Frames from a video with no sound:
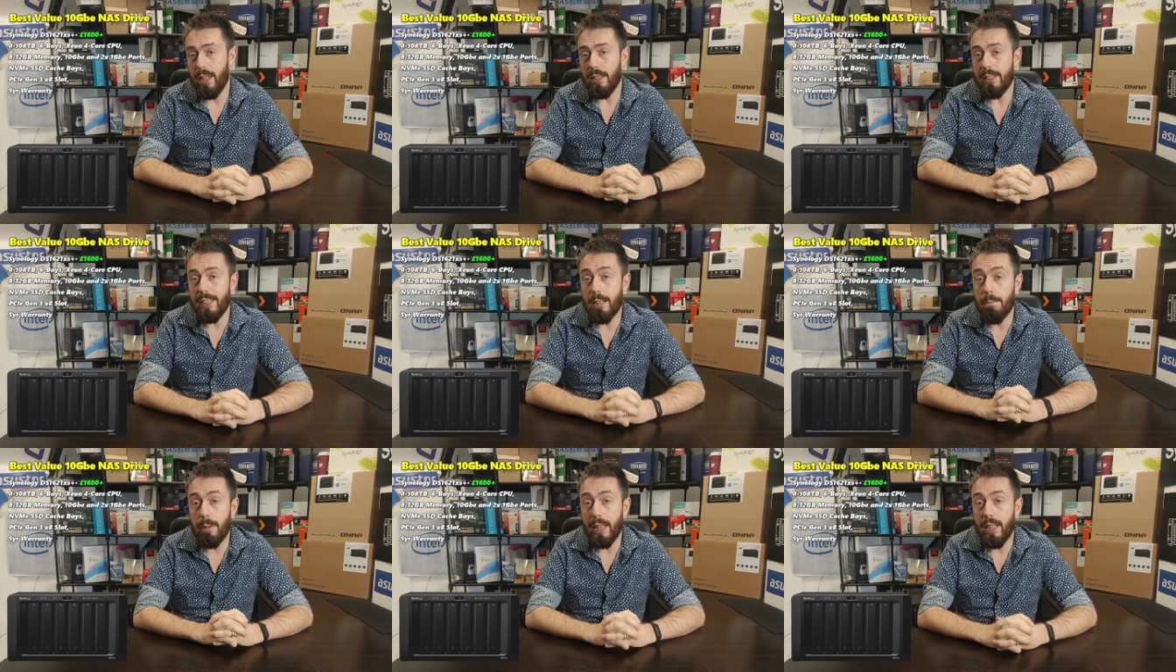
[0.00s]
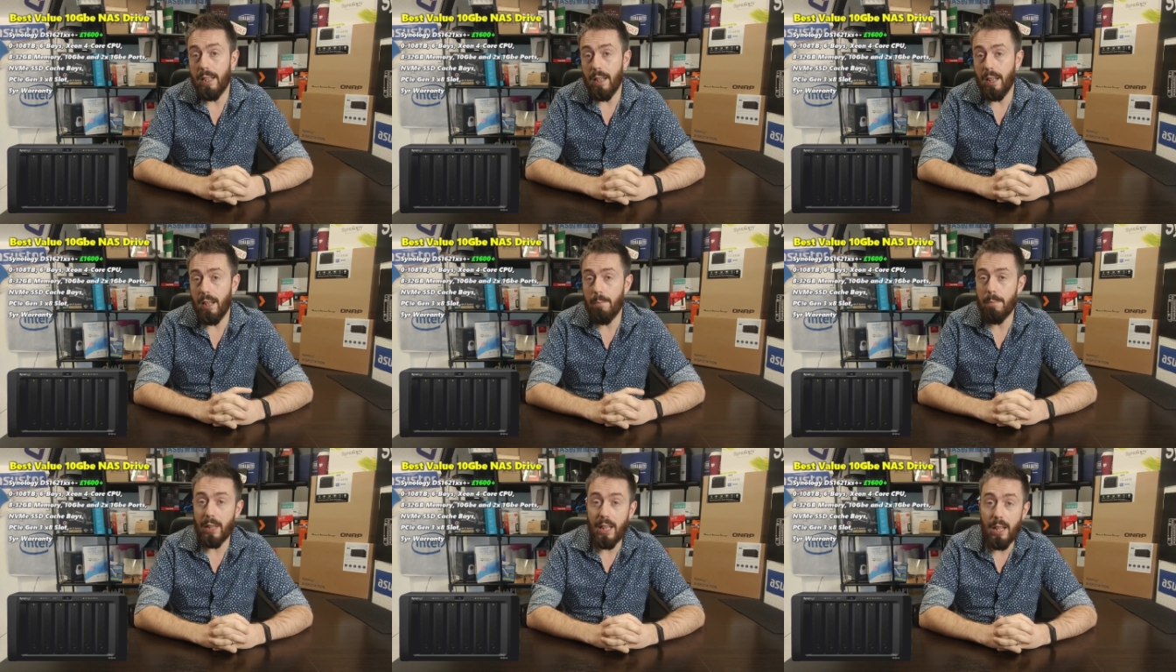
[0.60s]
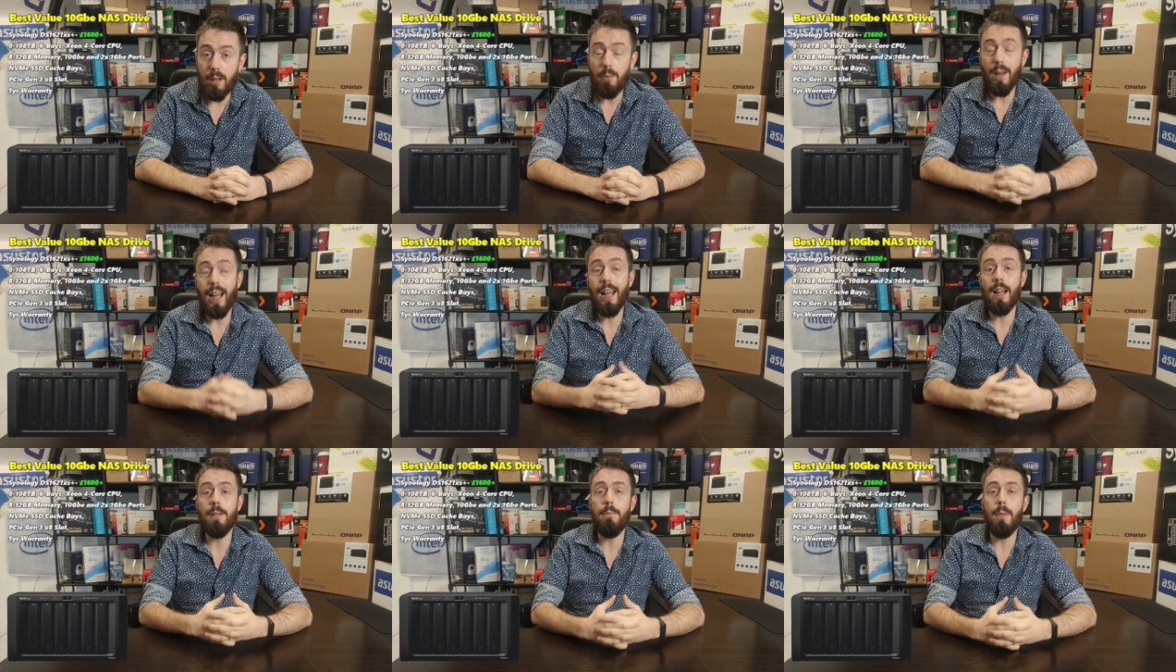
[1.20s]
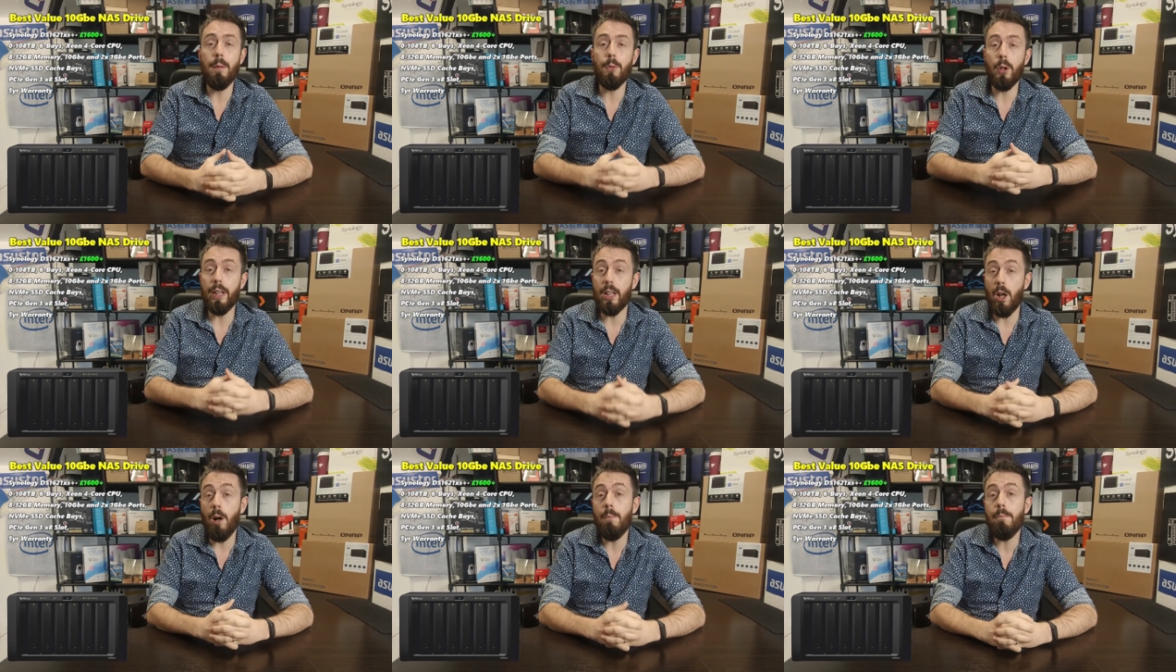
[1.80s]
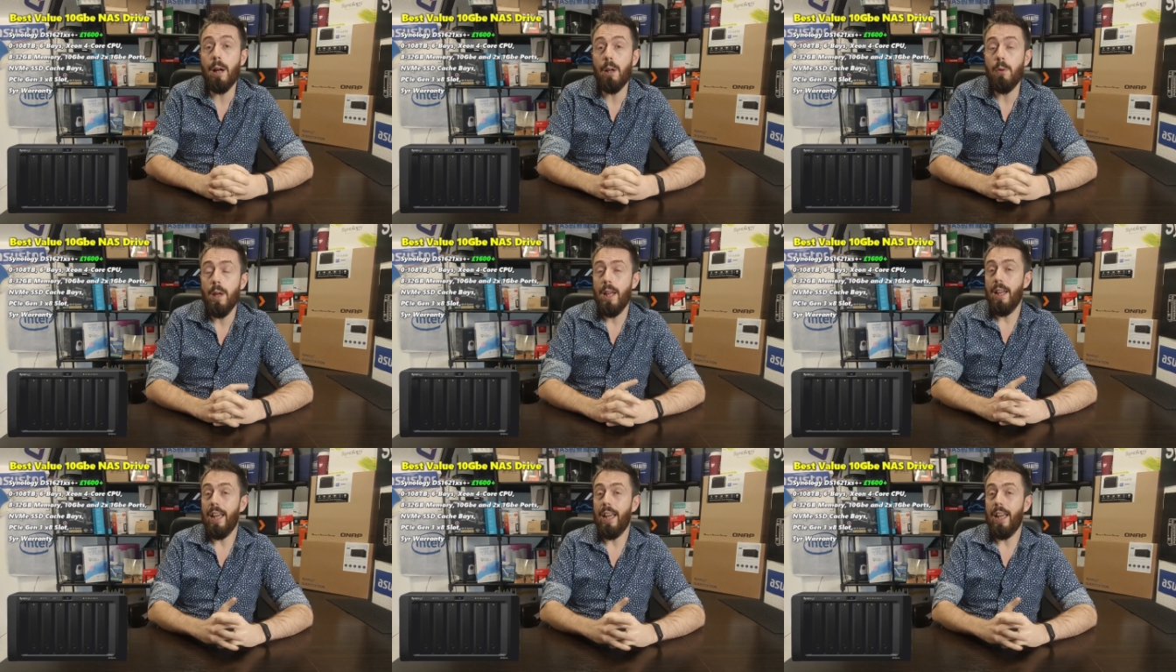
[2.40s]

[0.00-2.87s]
This C P U and memory combo,